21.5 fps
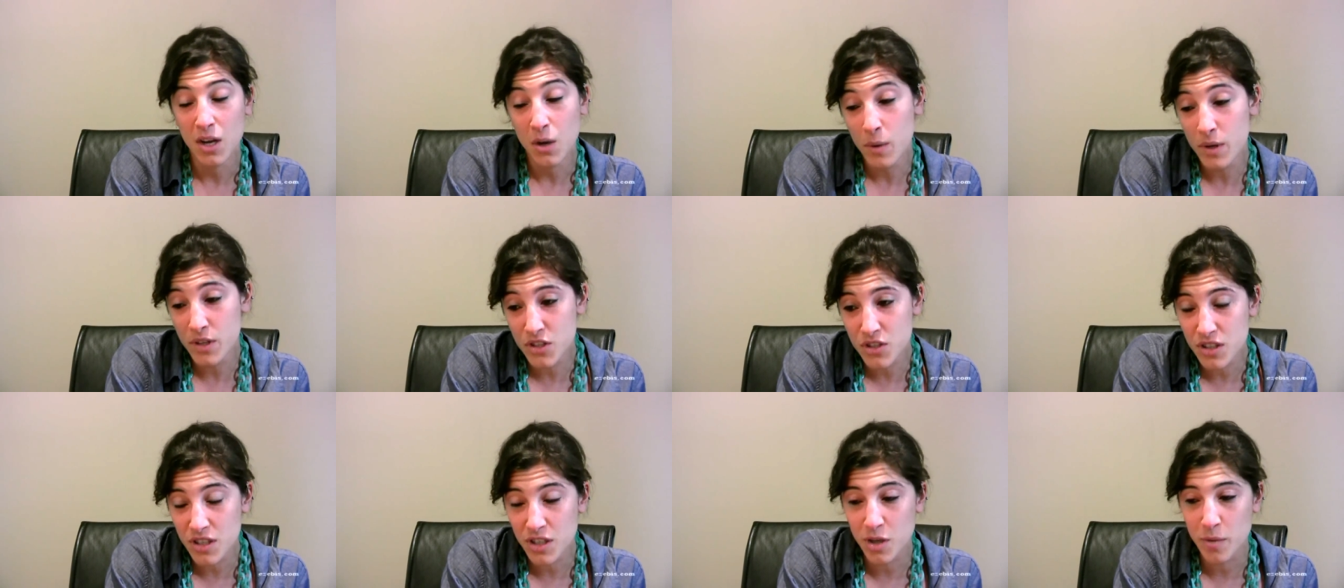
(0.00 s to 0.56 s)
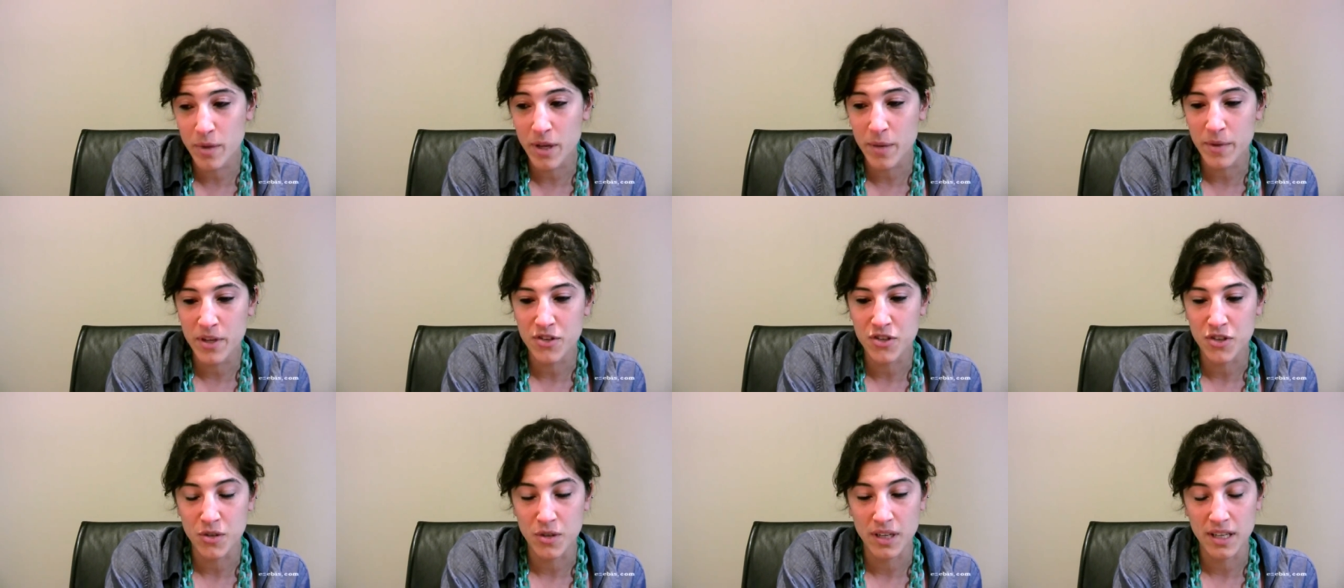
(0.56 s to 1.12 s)
which may be
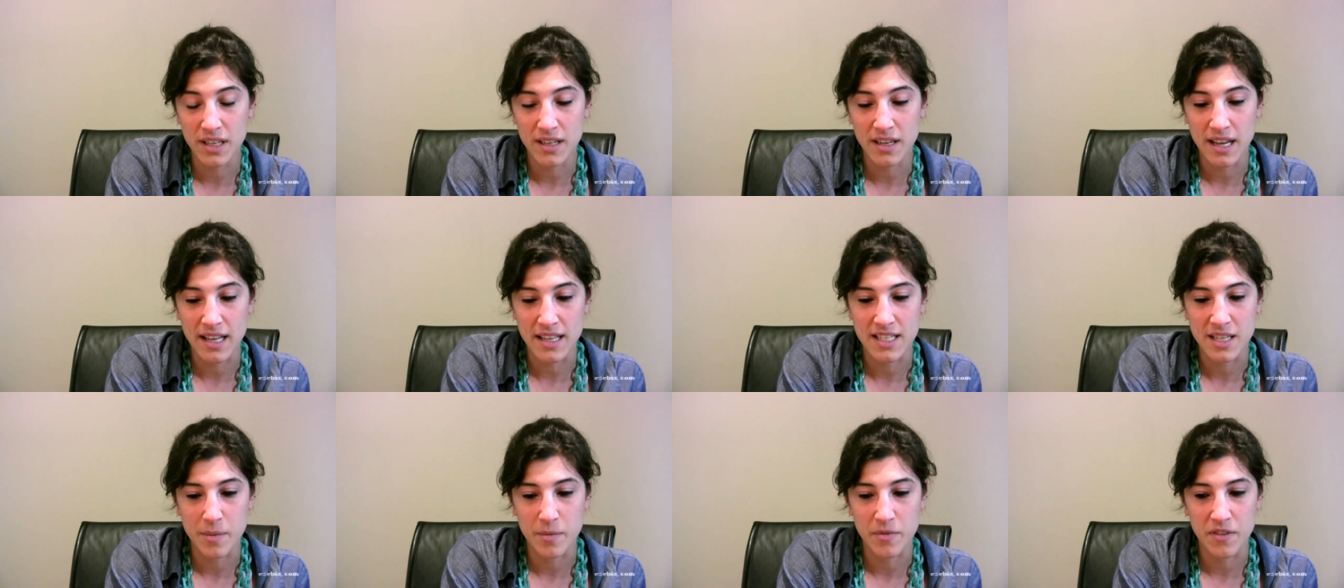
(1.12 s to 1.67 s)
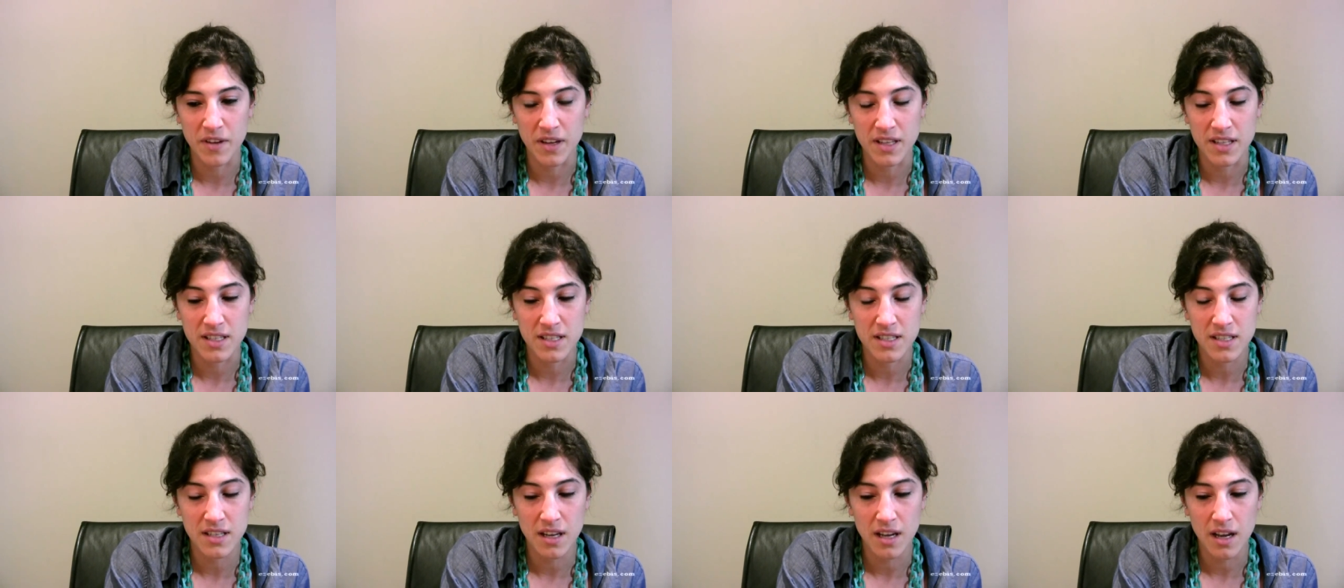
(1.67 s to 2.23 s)
true at some funds.